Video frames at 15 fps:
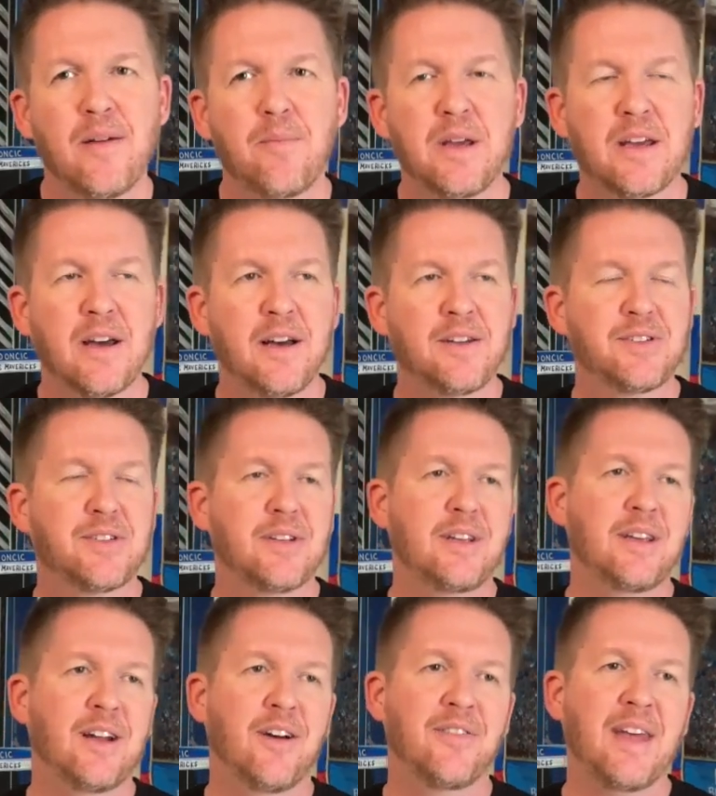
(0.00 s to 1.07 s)
Because,
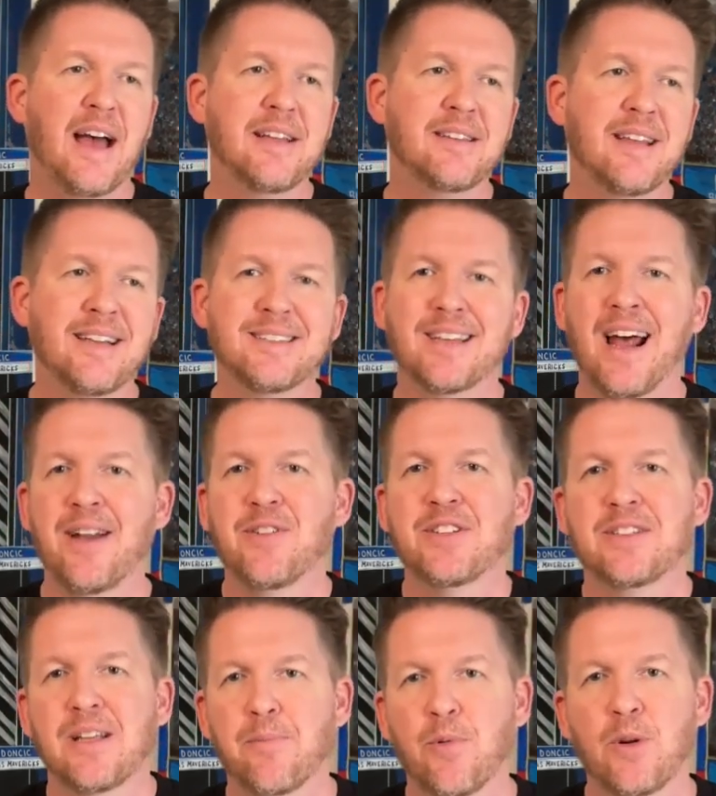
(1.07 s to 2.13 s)
you know, that's kind of a
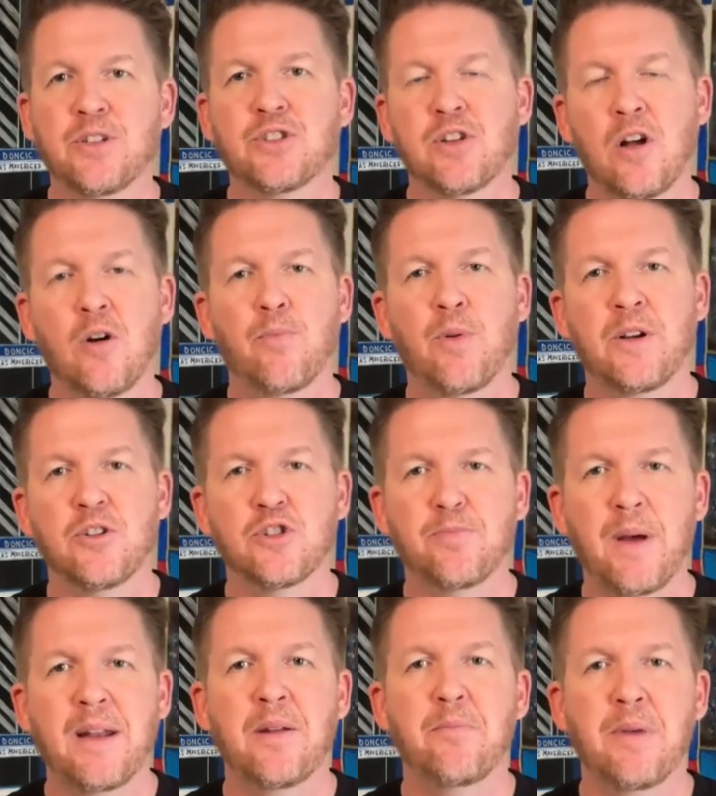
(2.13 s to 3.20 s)
slippery slope when you're
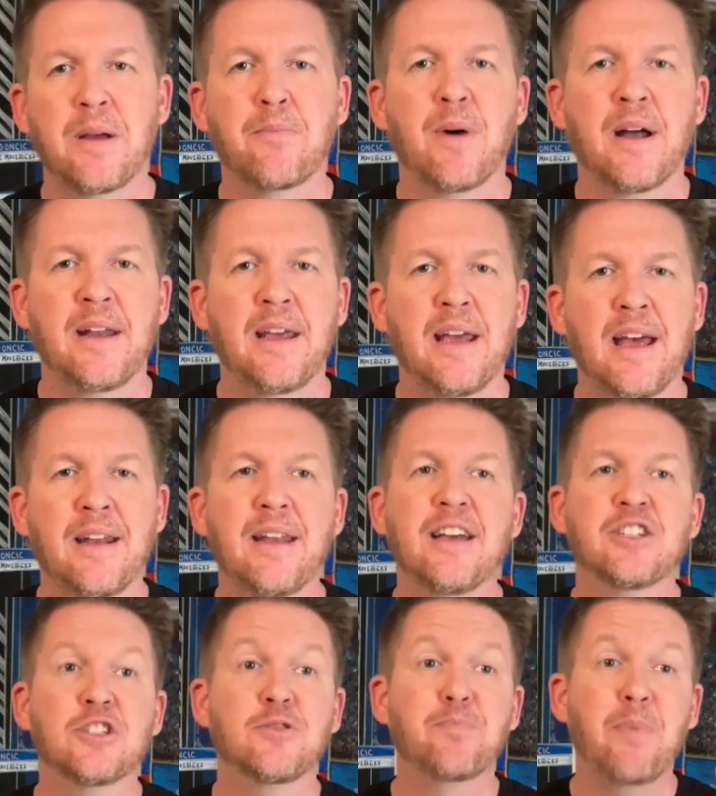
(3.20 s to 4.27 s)
spending big money, and
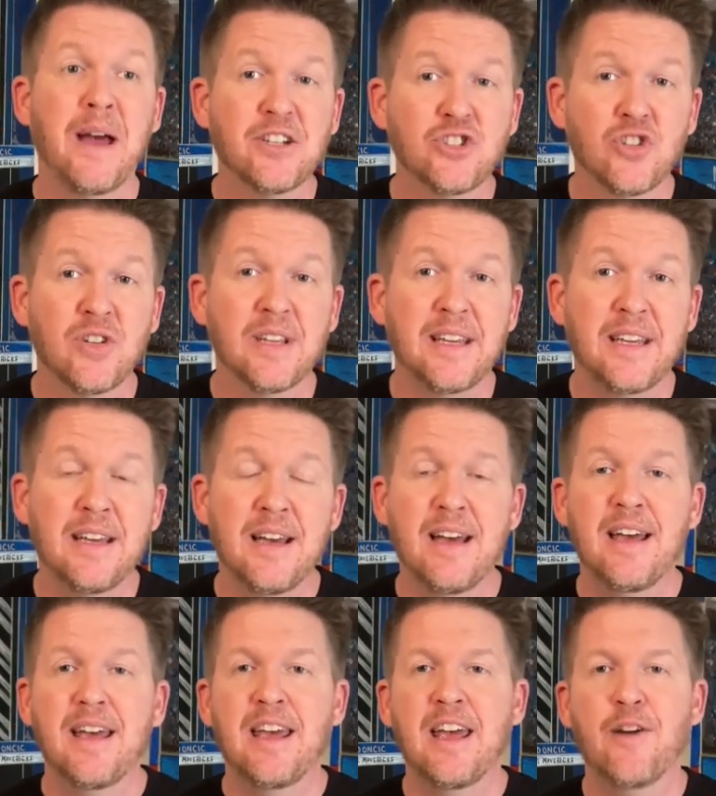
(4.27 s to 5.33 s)
especially
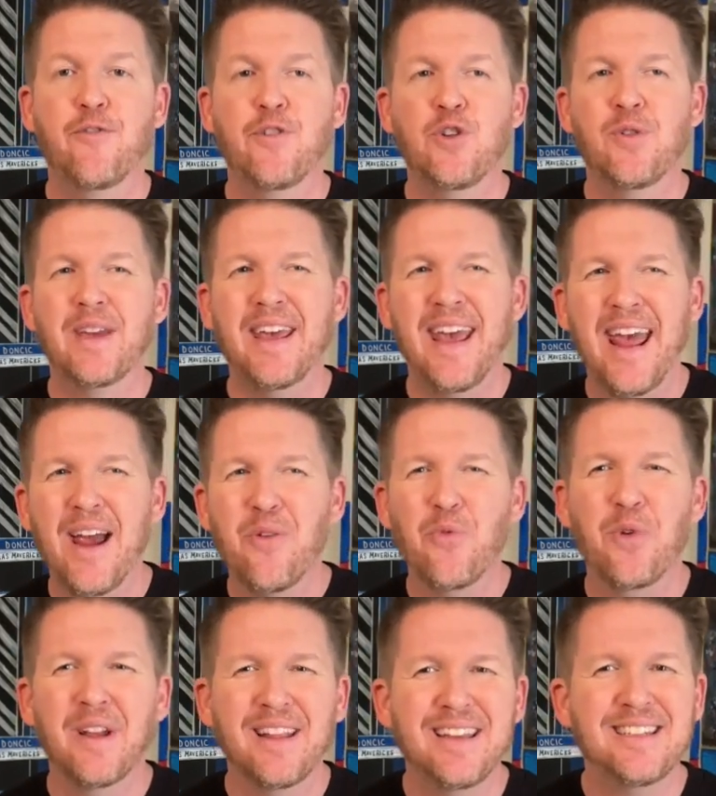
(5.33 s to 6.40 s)
if you can't
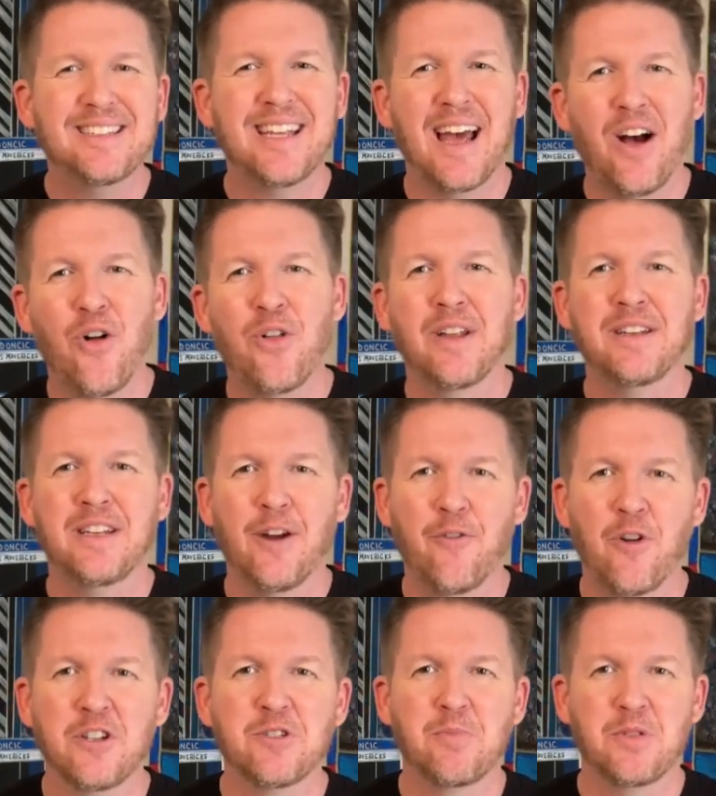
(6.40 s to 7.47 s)
really tell a
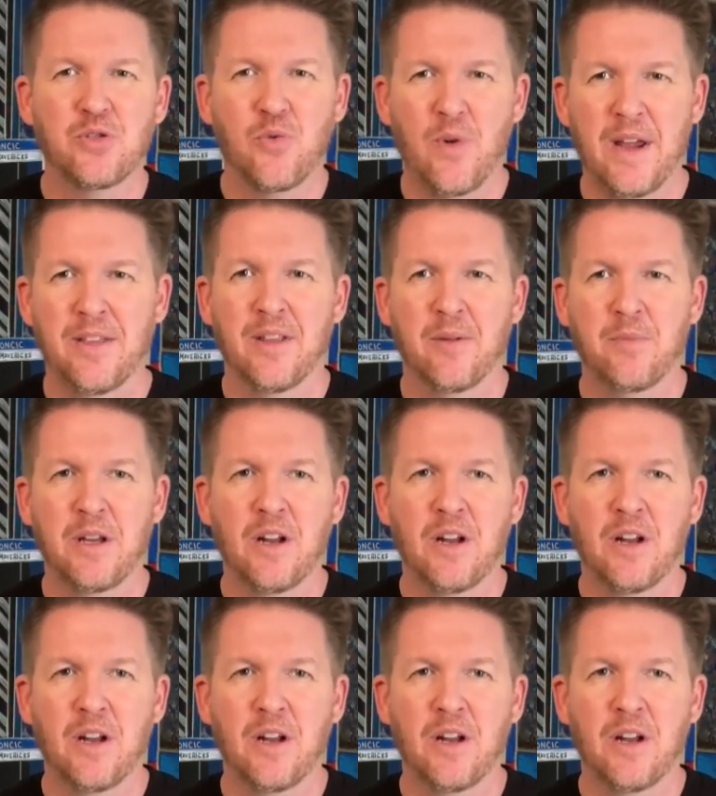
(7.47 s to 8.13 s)
difference between them.